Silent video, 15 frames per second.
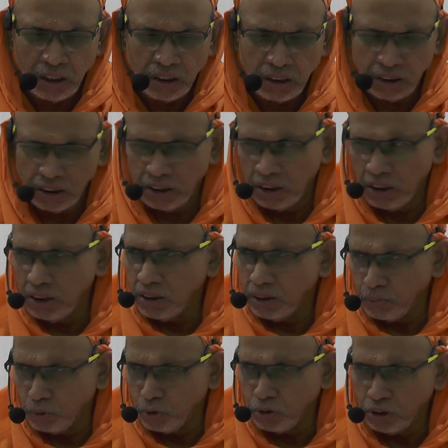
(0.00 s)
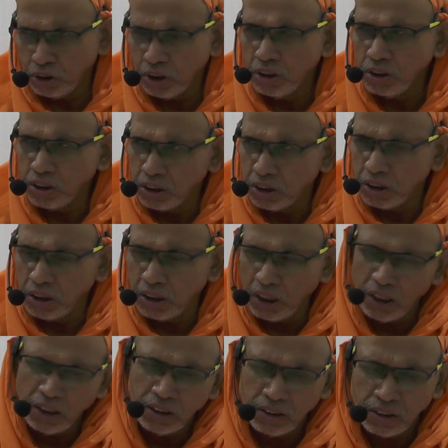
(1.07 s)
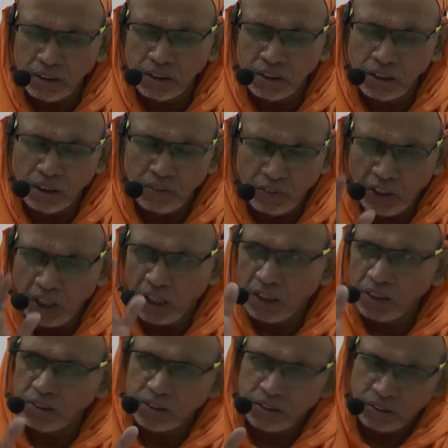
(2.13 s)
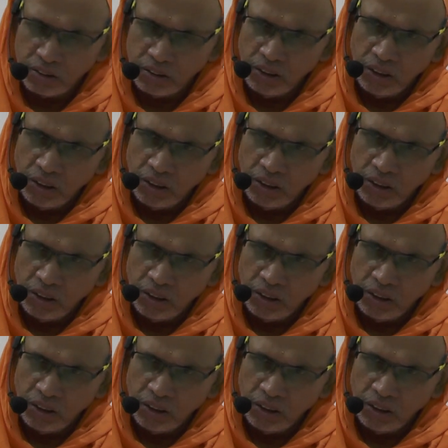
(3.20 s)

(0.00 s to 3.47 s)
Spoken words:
Chaitanya is a position. Chaitanya is the awareness,